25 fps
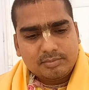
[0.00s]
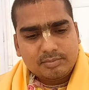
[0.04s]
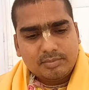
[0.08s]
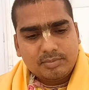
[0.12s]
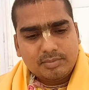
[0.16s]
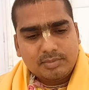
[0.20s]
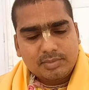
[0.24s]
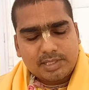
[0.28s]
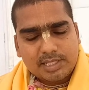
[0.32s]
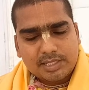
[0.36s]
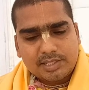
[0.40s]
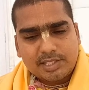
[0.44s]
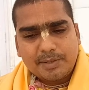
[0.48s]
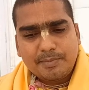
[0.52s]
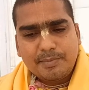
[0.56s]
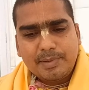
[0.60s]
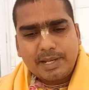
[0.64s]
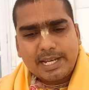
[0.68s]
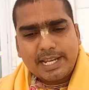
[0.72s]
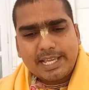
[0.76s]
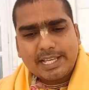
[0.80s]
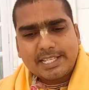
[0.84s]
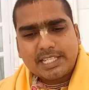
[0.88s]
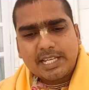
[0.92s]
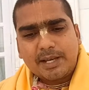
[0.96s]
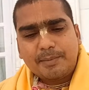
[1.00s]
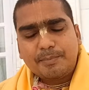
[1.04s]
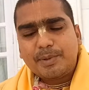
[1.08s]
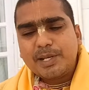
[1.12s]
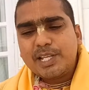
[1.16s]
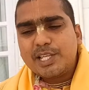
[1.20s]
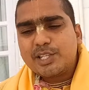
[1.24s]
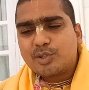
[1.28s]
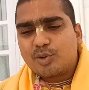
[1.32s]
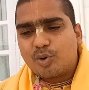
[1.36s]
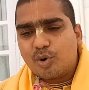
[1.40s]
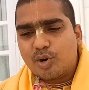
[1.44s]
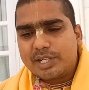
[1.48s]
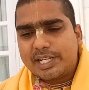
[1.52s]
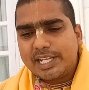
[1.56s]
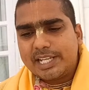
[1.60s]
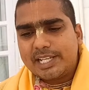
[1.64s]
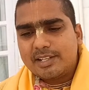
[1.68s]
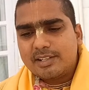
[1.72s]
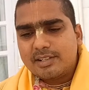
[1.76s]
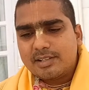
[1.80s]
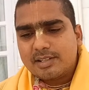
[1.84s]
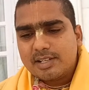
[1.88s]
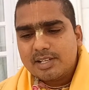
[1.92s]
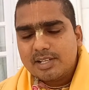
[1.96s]
it's a similar example he is
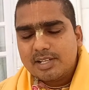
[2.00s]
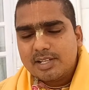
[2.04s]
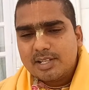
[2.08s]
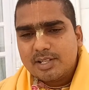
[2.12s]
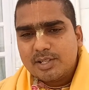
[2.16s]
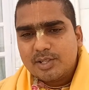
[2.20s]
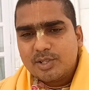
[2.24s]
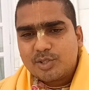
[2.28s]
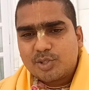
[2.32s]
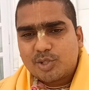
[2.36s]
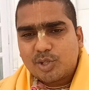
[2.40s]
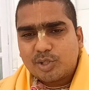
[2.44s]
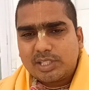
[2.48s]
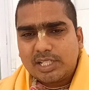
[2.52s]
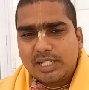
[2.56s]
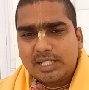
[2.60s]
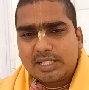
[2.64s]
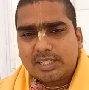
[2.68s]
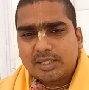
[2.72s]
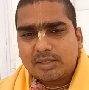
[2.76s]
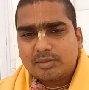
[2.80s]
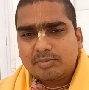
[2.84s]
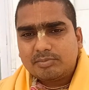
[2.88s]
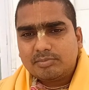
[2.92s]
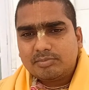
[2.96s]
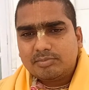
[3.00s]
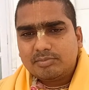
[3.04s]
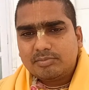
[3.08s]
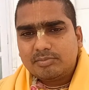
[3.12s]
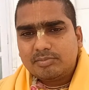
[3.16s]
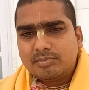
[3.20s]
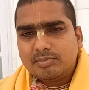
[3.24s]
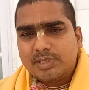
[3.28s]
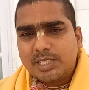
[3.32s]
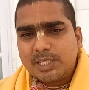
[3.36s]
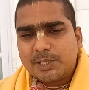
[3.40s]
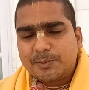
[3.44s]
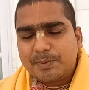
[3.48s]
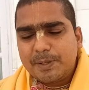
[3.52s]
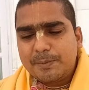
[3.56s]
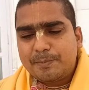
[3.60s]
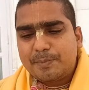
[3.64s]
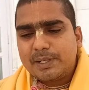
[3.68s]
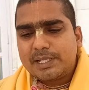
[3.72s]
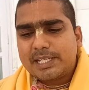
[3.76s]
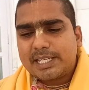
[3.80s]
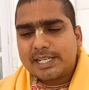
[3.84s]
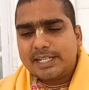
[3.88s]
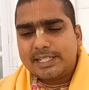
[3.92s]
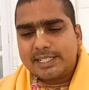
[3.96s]
quoting so that these
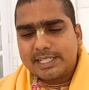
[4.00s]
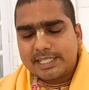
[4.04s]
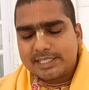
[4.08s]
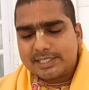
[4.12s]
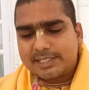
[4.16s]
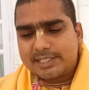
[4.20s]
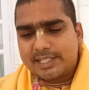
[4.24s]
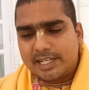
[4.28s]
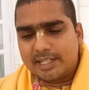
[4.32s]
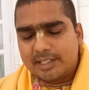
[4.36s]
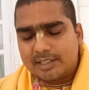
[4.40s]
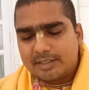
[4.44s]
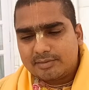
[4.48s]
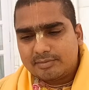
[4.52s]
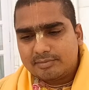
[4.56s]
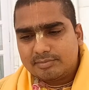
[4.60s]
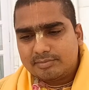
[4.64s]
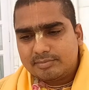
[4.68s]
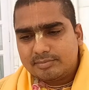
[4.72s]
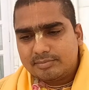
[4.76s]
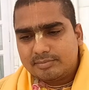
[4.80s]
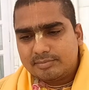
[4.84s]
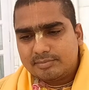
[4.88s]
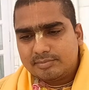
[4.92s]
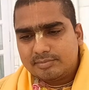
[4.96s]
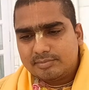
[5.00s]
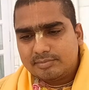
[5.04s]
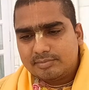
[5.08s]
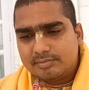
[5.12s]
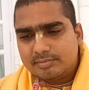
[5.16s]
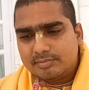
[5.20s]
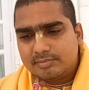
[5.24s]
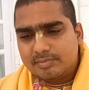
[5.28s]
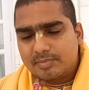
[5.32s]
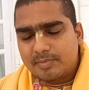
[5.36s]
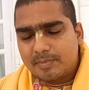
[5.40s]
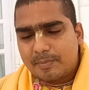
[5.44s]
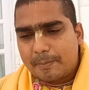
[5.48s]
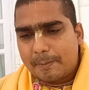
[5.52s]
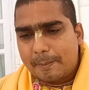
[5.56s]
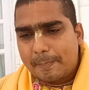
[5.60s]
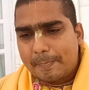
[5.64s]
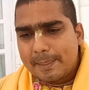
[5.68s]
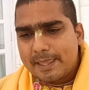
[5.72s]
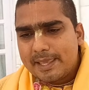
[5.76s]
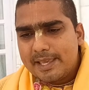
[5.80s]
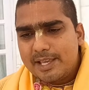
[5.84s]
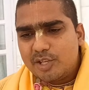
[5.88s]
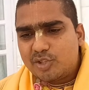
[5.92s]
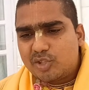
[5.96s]
people can understand.
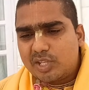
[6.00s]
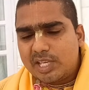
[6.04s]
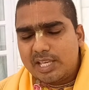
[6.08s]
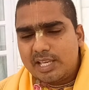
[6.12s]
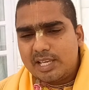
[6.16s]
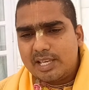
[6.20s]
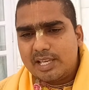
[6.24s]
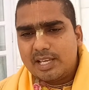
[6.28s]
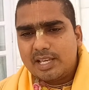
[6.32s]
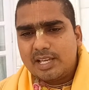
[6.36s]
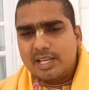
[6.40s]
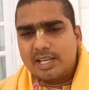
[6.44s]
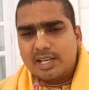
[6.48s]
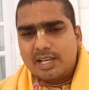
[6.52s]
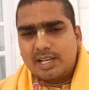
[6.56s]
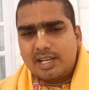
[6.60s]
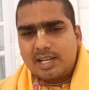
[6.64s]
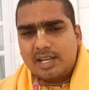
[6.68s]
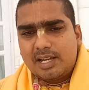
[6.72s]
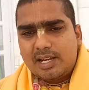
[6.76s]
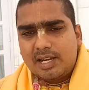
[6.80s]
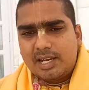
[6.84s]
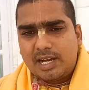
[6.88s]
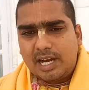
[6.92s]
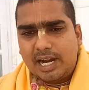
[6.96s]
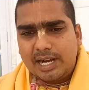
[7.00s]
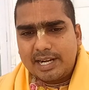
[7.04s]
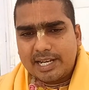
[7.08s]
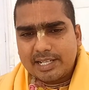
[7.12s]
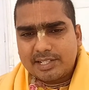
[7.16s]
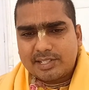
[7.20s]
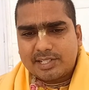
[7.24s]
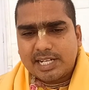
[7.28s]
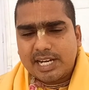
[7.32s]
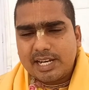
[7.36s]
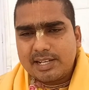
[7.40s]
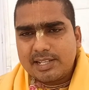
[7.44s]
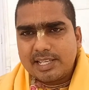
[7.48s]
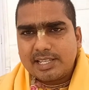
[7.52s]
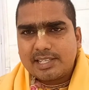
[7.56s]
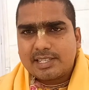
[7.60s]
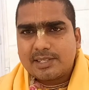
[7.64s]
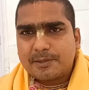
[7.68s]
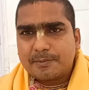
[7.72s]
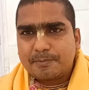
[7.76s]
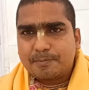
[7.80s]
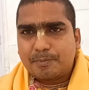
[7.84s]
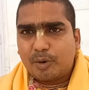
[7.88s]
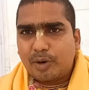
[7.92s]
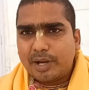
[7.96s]
You see, understand
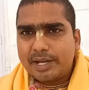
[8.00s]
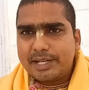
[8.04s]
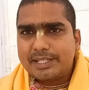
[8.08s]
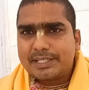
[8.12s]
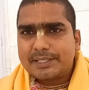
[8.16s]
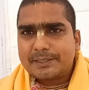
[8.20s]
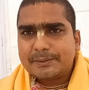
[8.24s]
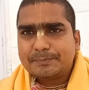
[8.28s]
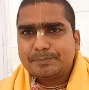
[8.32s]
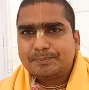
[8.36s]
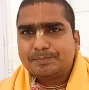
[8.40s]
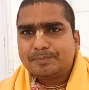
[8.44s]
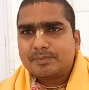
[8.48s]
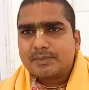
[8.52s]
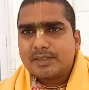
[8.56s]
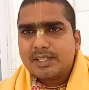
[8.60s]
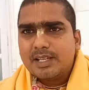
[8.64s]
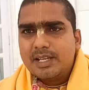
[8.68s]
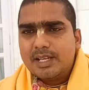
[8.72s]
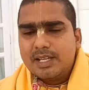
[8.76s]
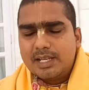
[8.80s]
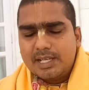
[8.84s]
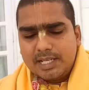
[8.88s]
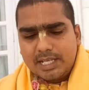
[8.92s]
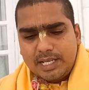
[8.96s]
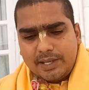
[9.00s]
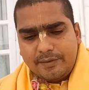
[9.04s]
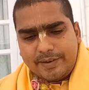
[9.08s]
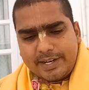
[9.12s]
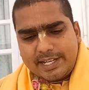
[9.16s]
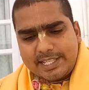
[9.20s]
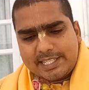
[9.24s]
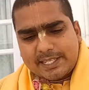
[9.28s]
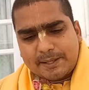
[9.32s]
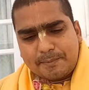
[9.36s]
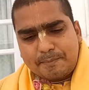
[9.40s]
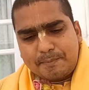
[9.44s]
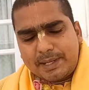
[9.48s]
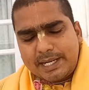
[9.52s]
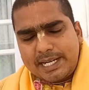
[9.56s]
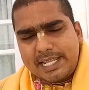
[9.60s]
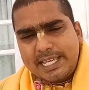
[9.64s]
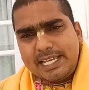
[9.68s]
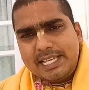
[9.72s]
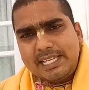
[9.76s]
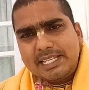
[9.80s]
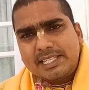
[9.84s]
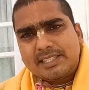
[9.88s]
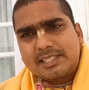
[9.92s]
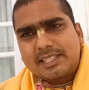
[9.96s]
this point. When
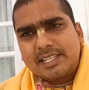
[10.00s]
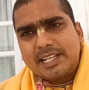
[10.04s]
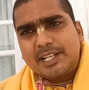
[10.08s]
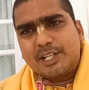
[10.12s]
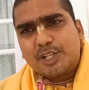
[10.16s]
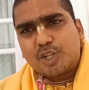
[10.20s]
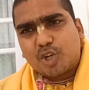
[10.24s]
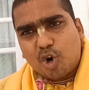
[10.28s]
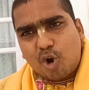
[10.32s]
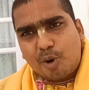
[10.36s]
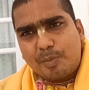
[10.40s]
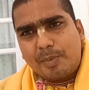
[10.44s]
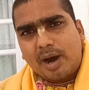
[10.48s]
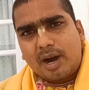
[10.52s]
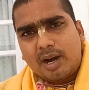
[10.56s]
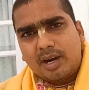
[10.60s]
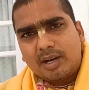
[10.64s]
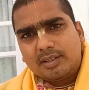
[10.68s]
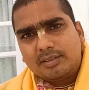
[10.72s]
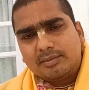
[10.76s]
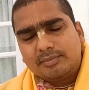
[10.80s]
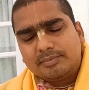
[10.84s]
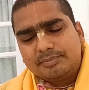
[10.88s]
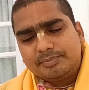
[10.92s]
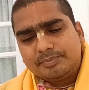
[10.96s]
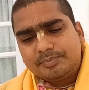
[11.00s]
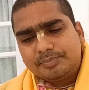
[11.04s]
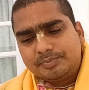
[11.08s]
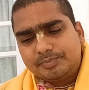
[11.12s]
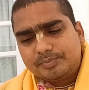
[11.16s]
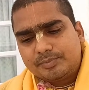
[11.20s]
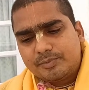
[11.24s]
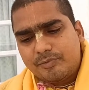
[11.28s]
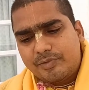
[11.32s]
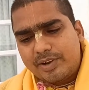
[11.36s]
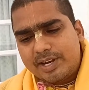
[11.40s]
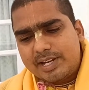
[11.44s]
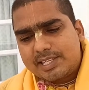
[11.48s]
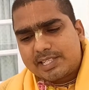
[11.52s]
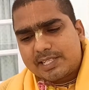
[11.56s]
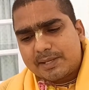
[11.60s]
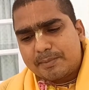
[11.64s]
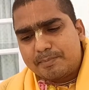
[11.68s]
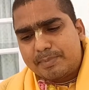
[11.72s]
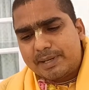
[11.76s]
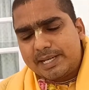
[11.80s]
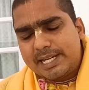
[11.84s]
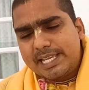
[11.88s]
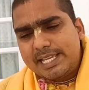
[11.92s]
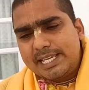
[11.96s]
somebody is in trauma, when
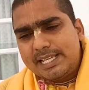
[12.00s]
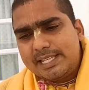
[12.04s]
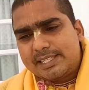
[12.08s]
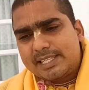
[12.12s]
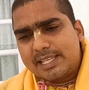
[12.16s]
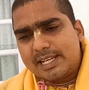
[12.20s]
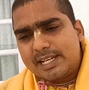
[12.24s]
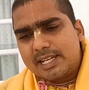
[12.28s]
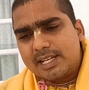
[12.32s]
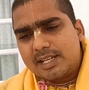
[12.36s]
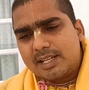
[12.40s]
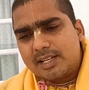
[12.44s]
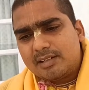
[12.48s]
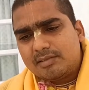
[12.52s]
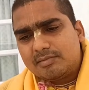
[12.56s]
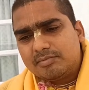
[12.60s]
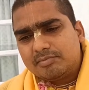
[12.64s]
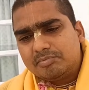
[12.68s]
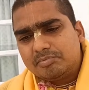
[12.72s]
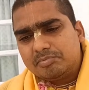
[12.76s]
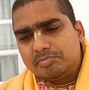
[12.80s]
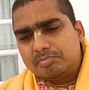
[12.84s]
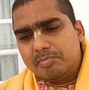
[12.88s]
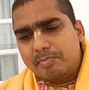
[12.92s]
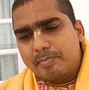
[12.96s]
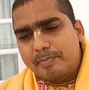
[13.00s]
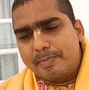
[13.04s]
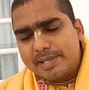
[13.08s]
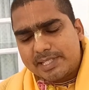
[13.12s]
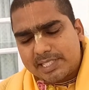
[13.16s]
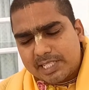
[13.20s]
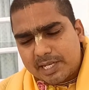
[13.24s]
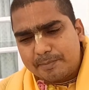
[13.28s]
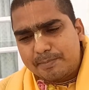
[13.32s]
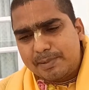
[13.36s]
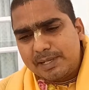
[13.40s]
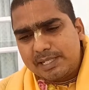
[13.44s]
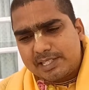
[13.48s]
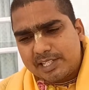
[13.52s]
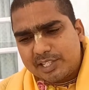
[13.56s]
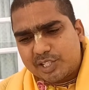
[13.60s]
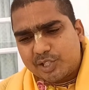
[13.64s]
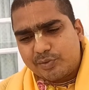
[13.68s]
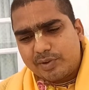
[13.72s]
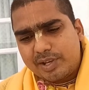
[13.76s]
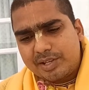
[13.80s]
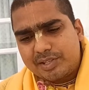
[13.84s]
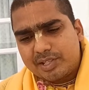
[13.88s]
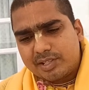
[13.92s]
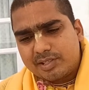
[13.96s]
somebody is in miserable
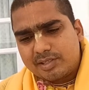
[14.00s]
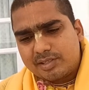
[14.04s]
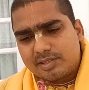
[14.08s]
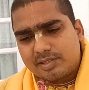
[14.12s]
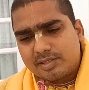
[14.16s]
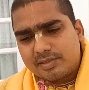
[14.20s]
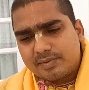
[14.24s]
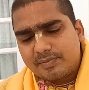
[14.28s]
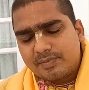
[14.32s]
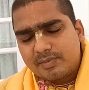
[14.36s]
situations,